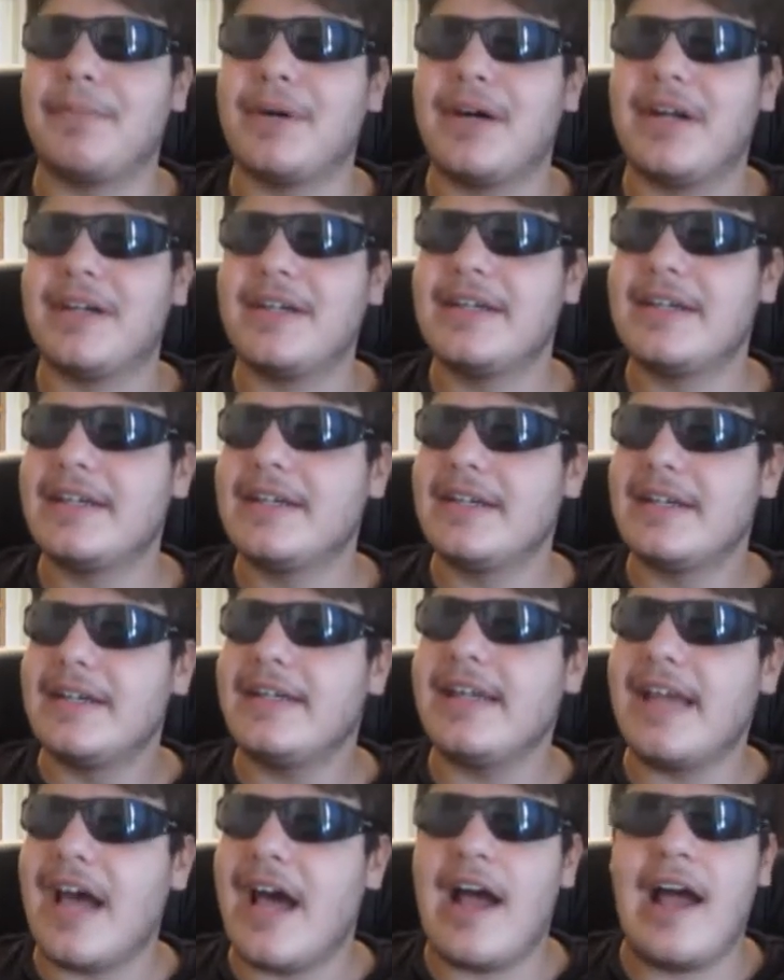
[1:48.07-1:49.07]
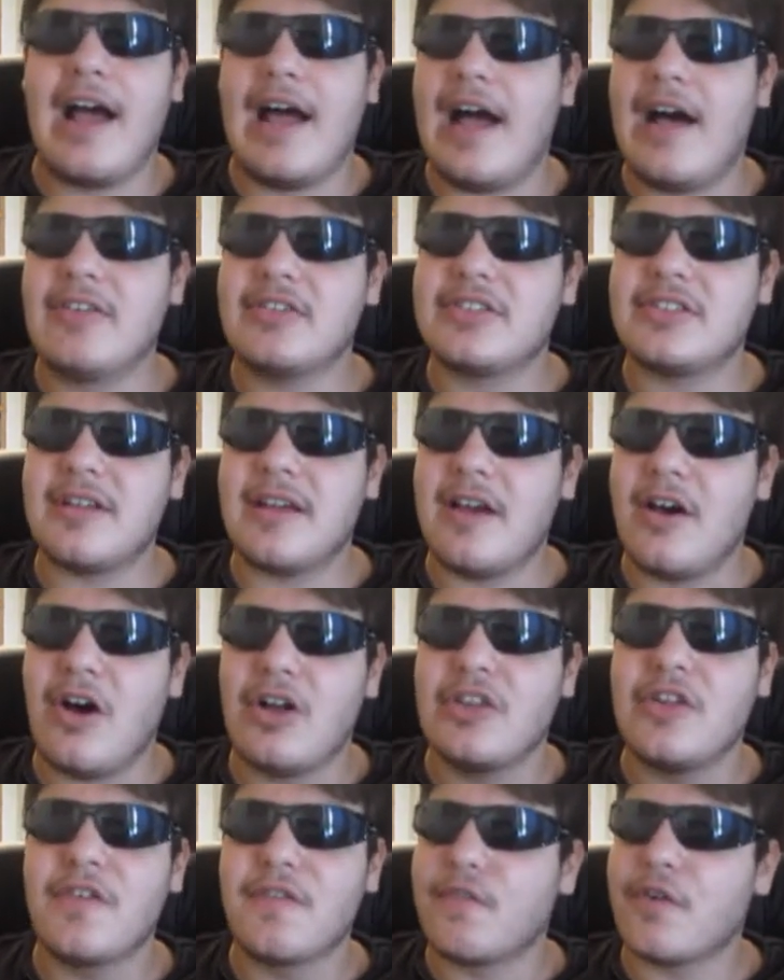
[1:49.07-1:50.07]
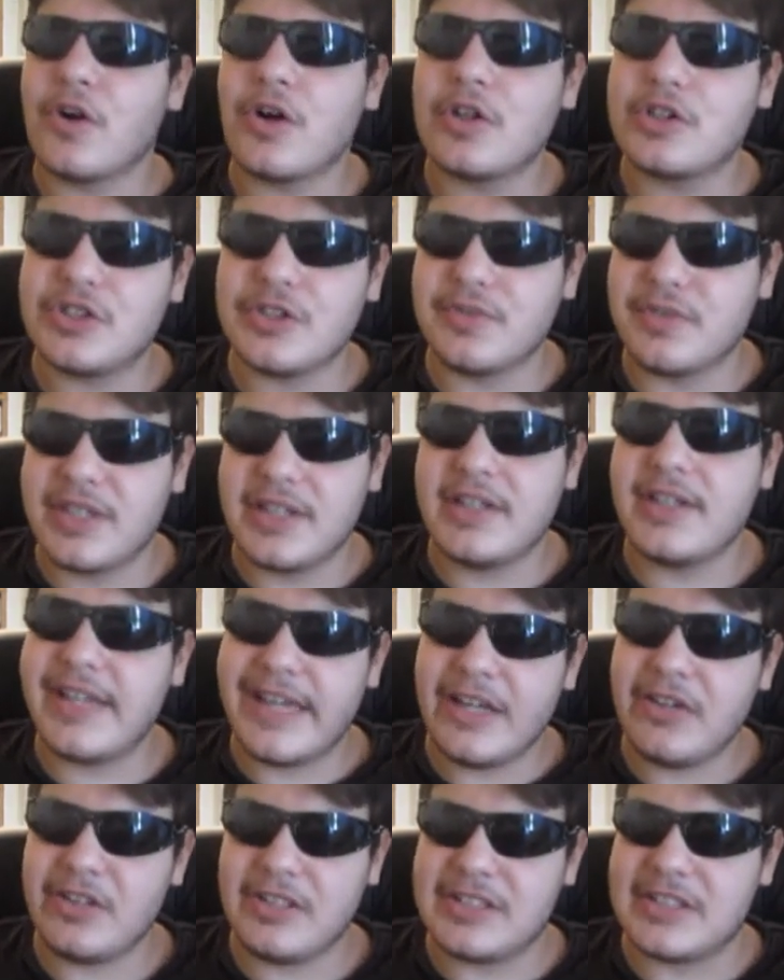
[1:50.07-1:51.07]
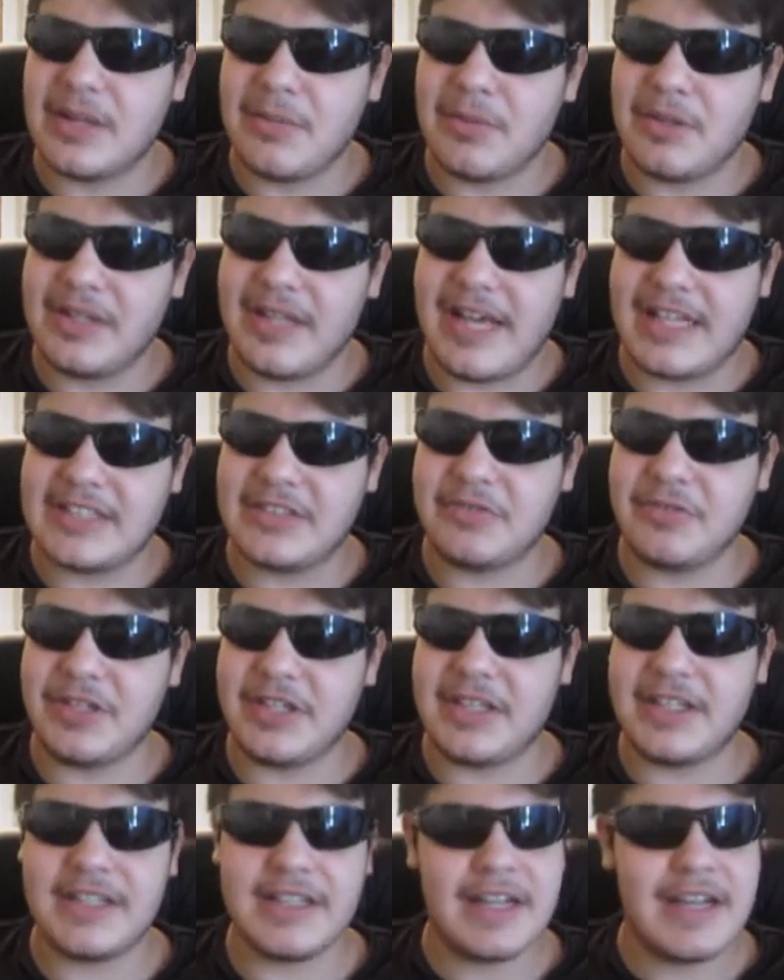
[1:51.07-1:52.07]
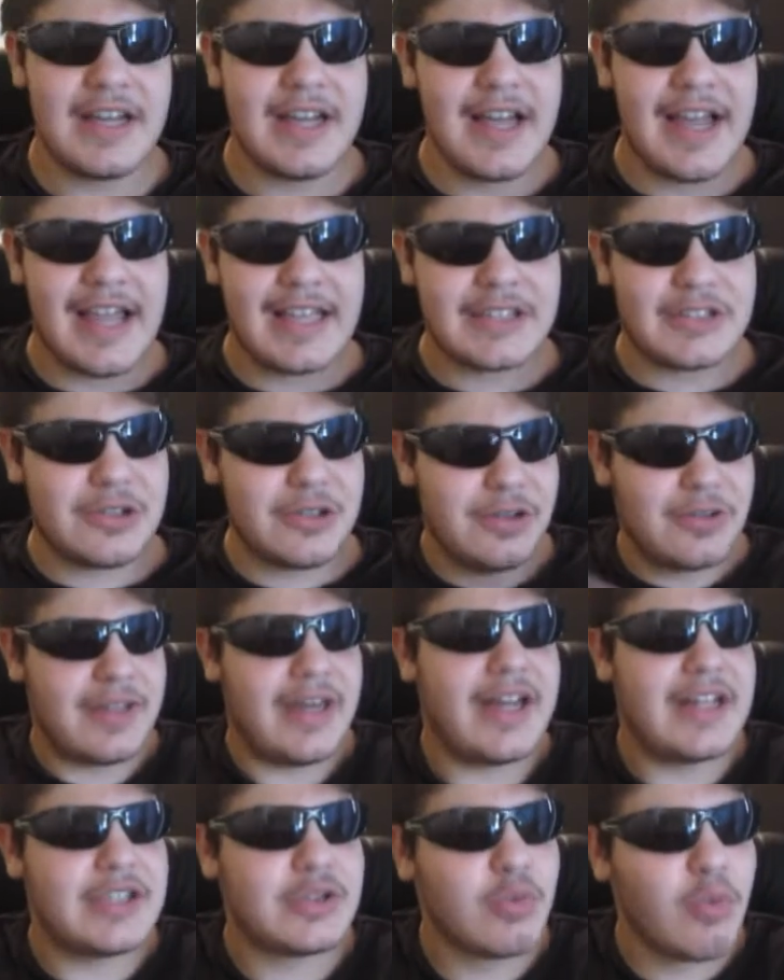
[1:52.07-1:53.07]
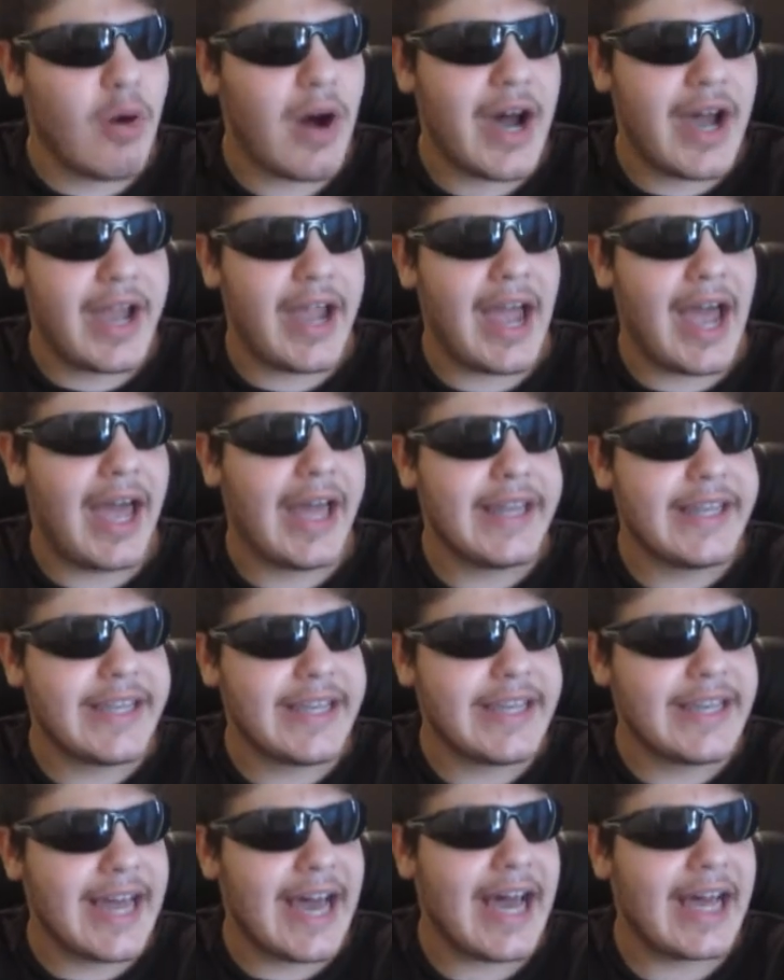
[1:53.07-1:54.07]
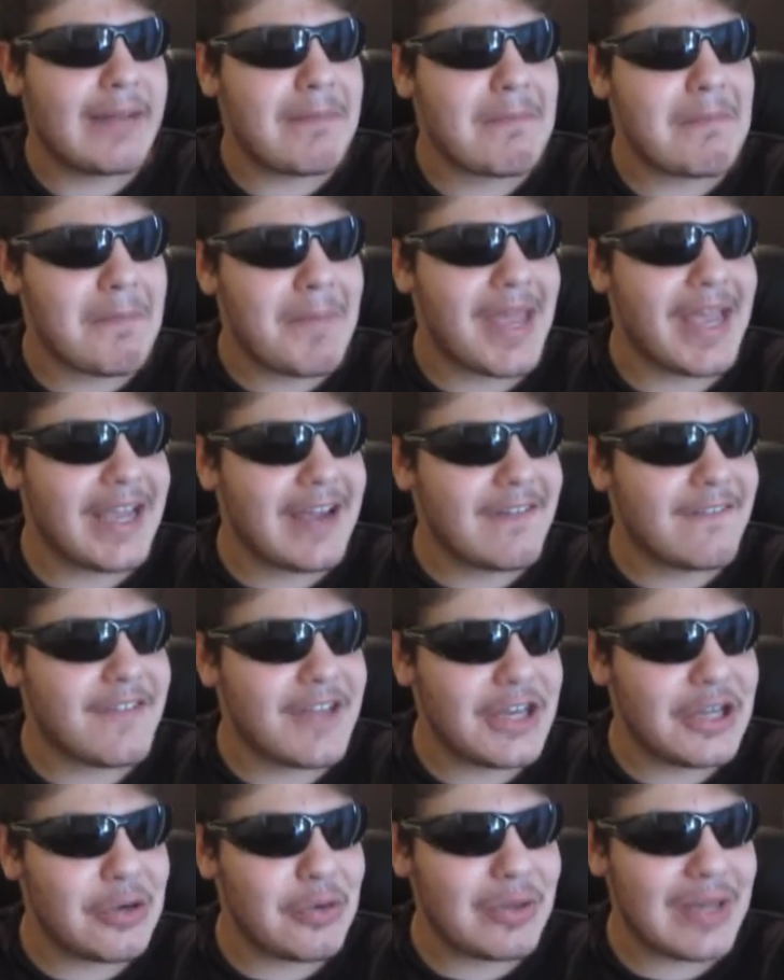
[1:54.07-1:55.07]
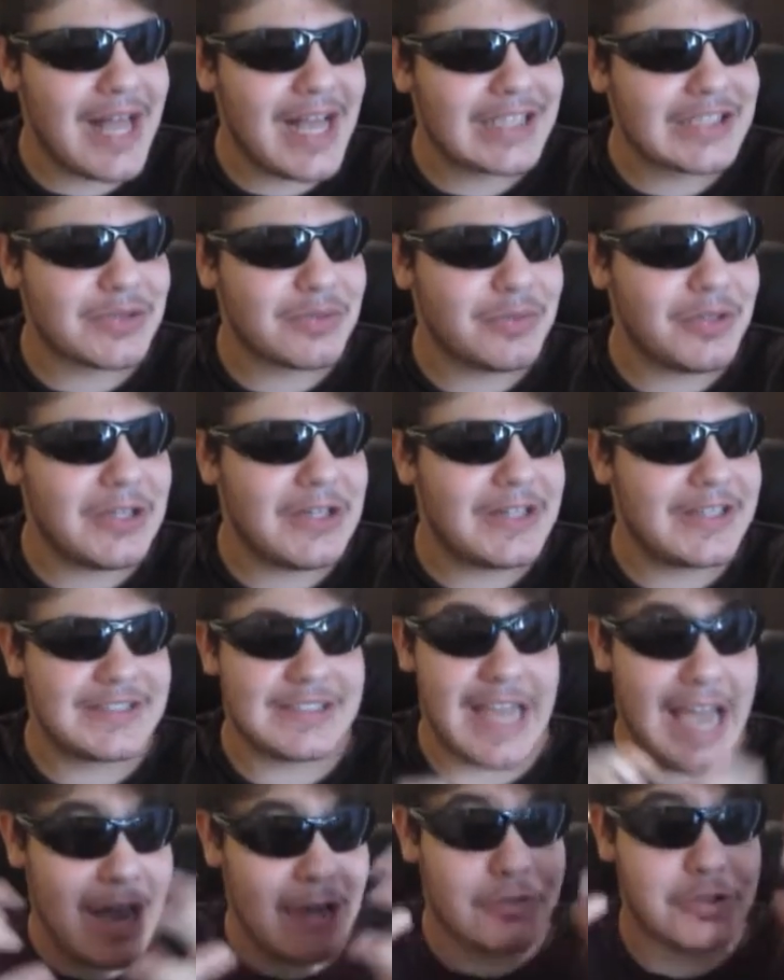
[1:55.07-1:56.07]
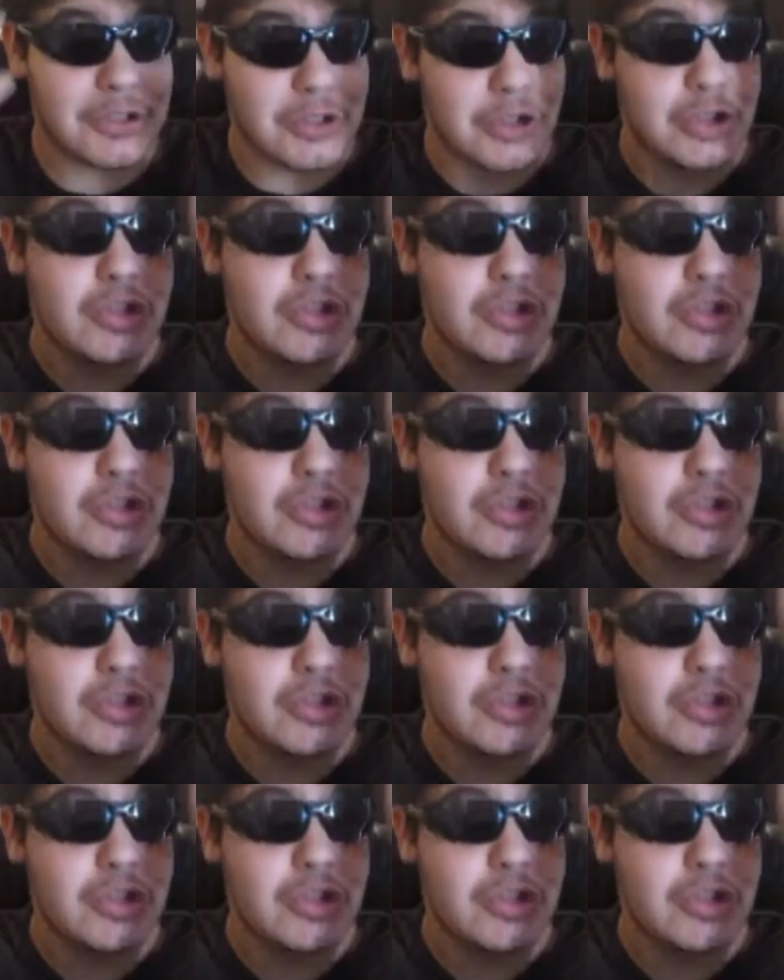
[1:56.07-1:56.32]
But yeah, I, I was on the verge of killing someone last week, so that is why I did not make a video last week because I was